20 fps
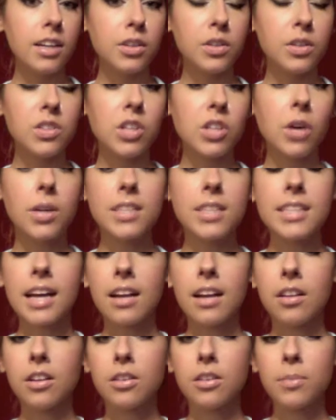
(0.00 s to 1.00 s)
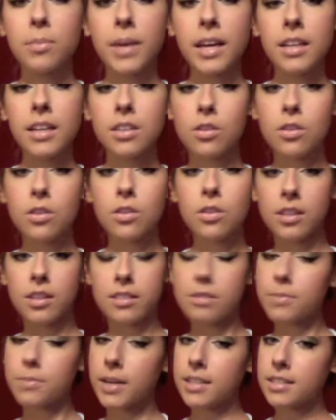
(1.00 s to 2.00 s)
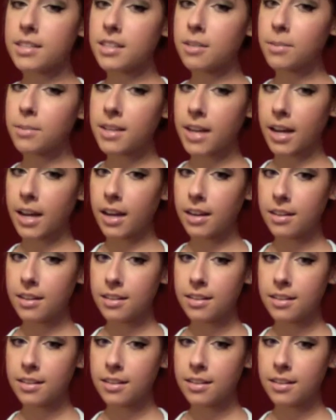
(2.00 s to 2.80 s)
You can tone it down a little bit or spice it up at night.